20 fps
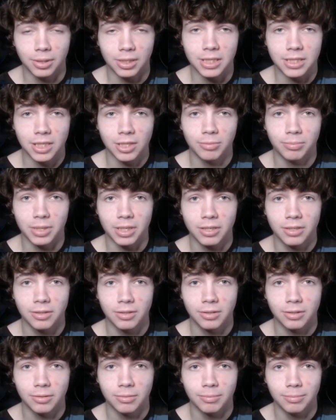Please help me.
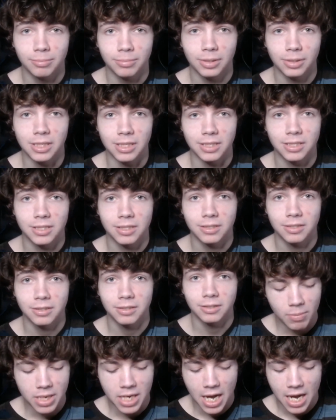Please.
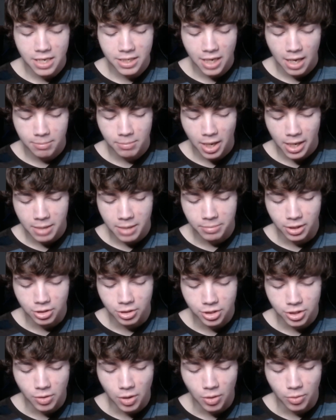How many hentai body
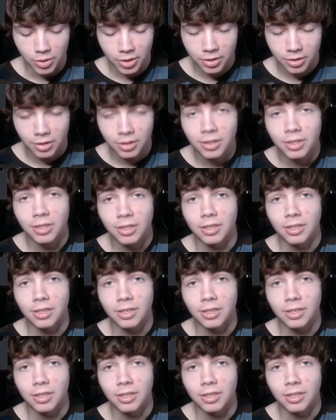pillows do you own?